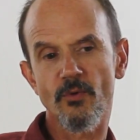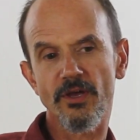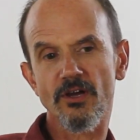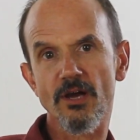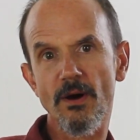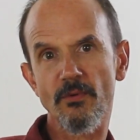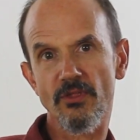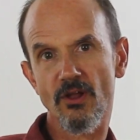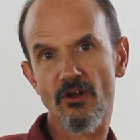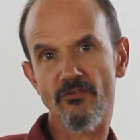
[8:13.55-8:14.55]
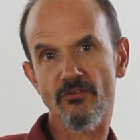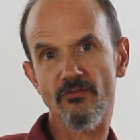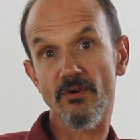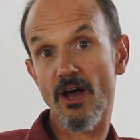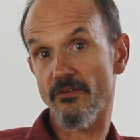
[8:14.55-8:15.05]
We could come up with a lot of
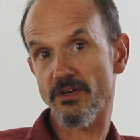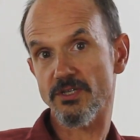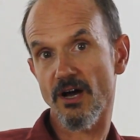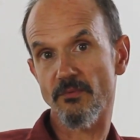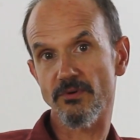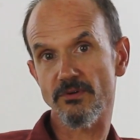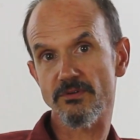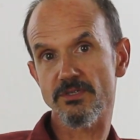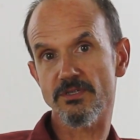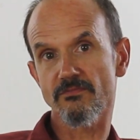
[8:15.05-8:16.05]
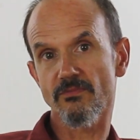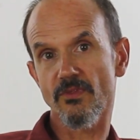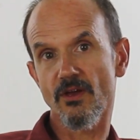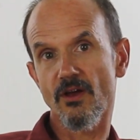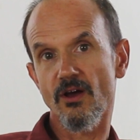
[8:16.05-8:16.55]
other examples
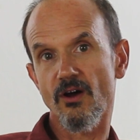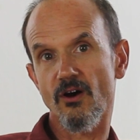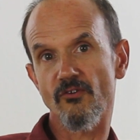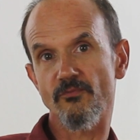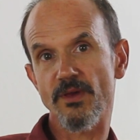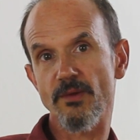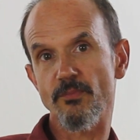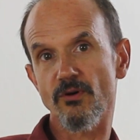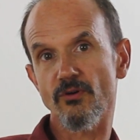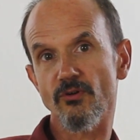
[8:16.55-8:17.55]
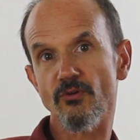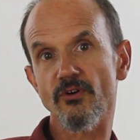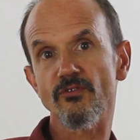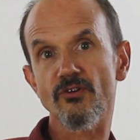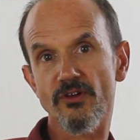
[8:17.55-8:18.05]
of people who
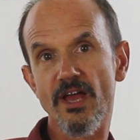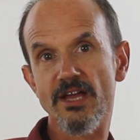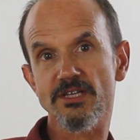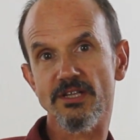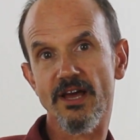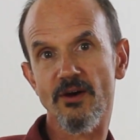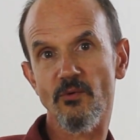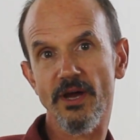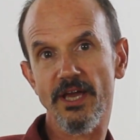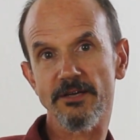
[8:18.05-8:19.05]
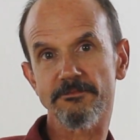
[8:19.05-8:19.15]
have created in that way.